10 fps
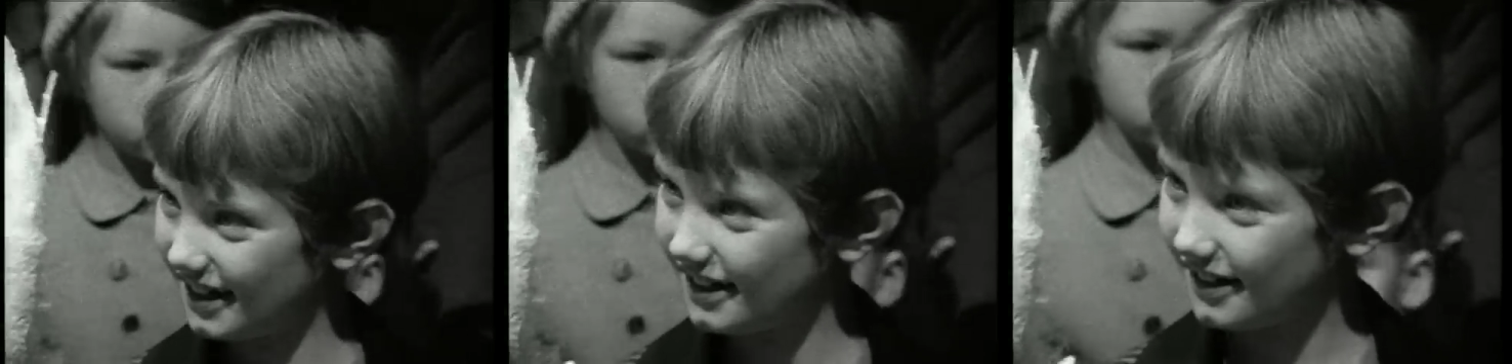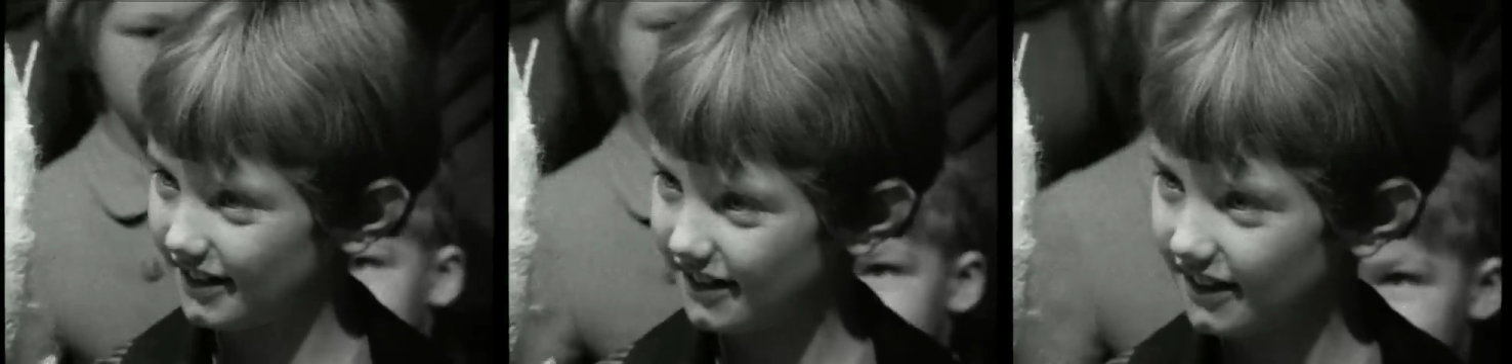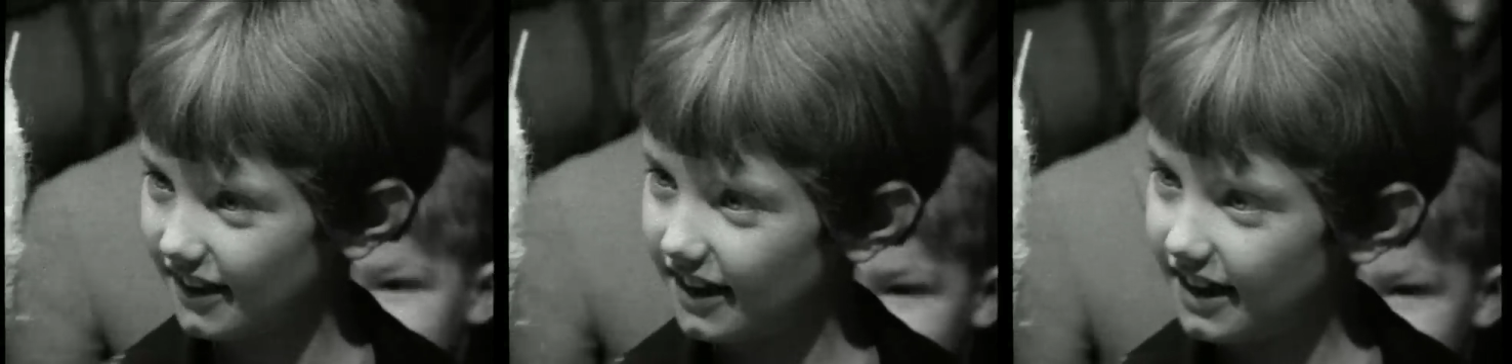How old are
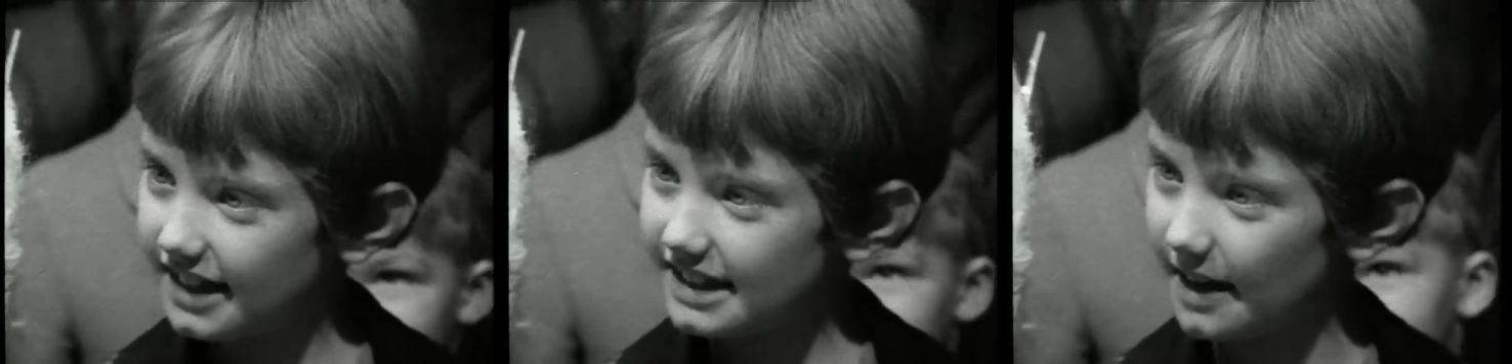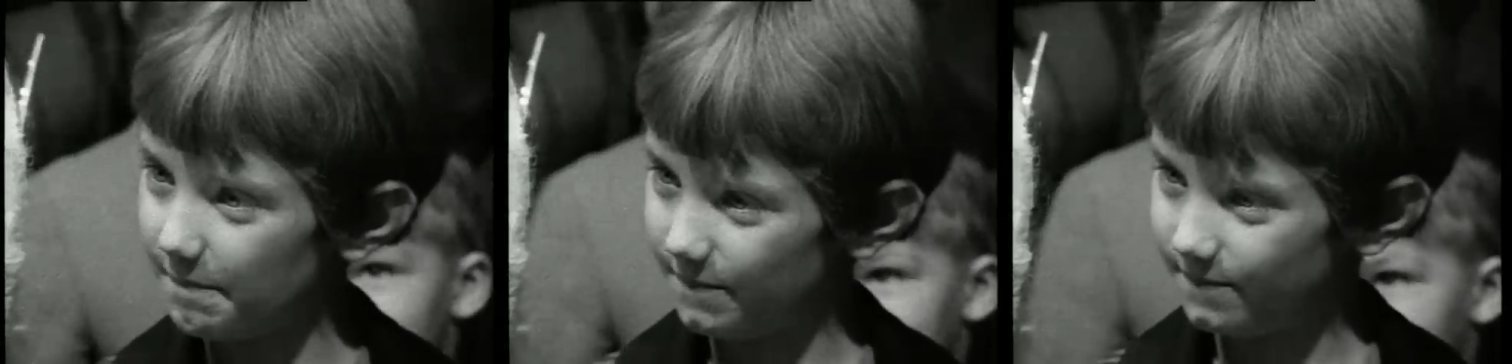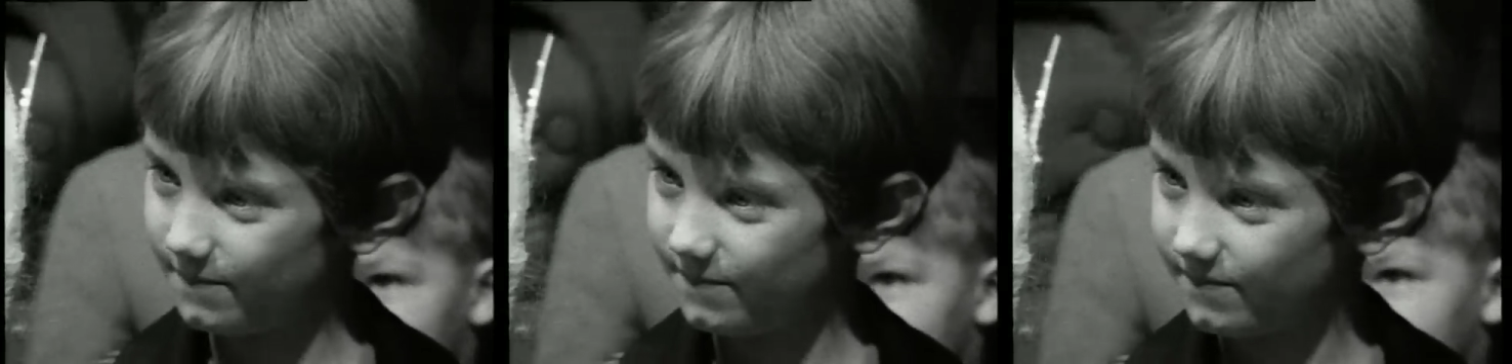you? Seven.
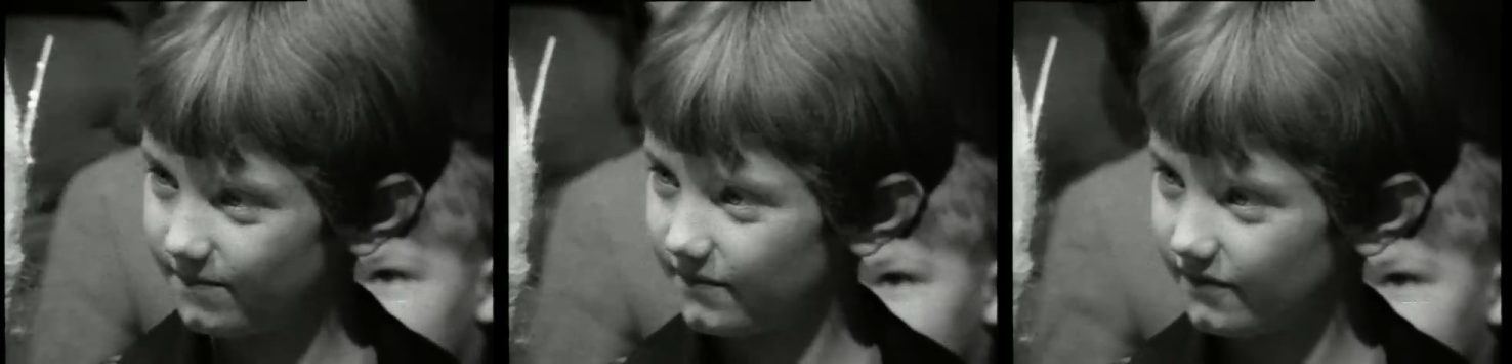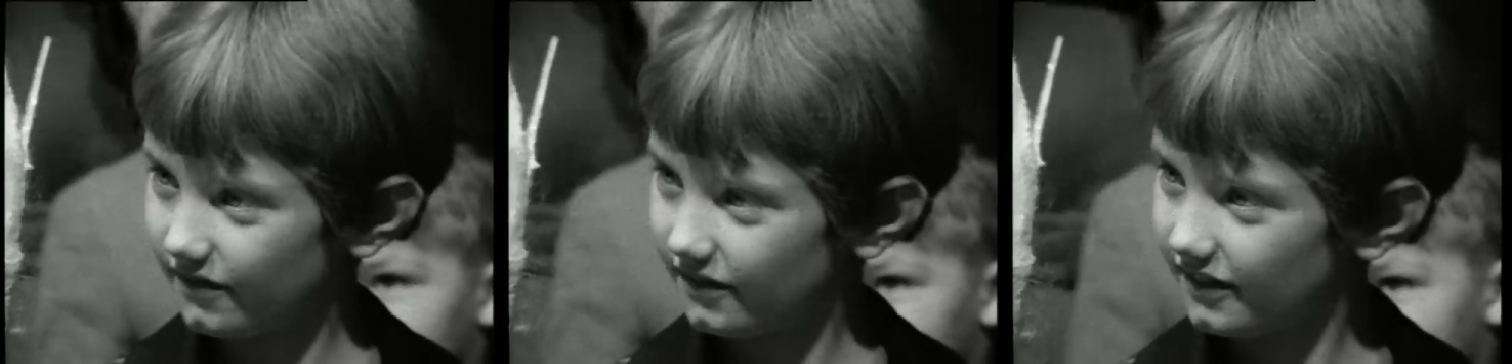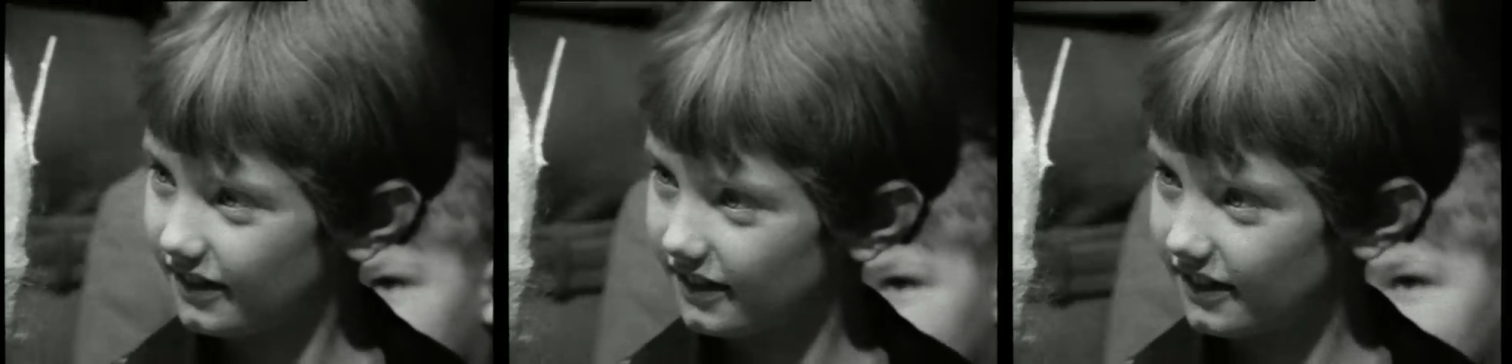And what would you
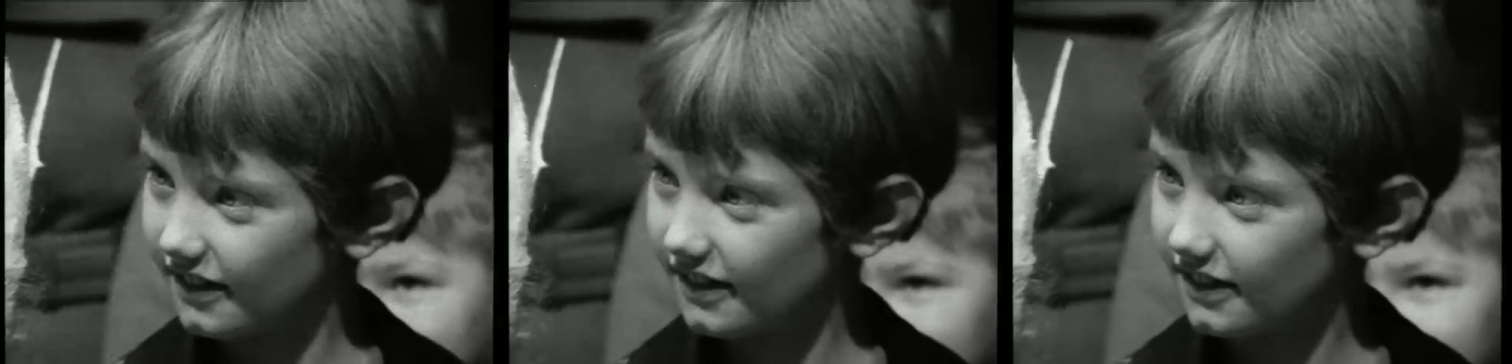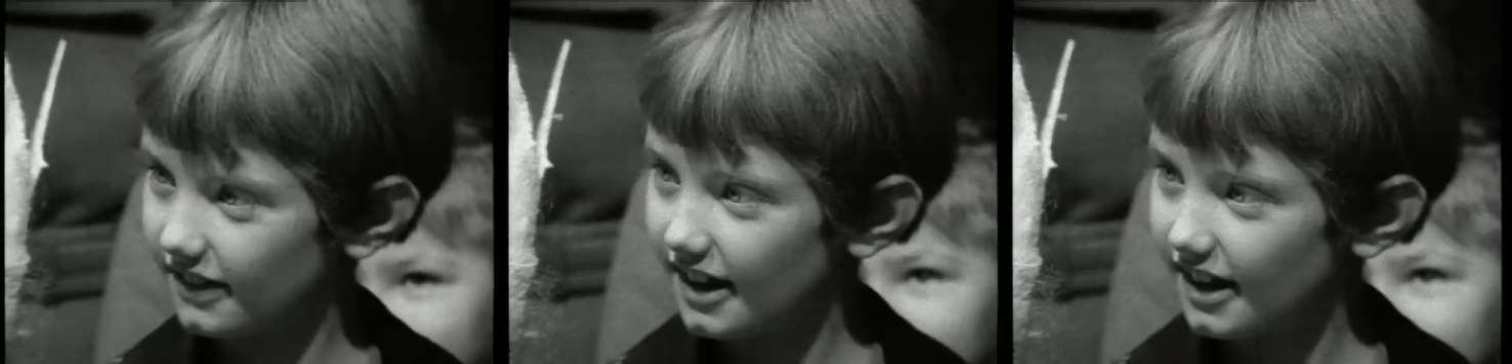like for Christmas?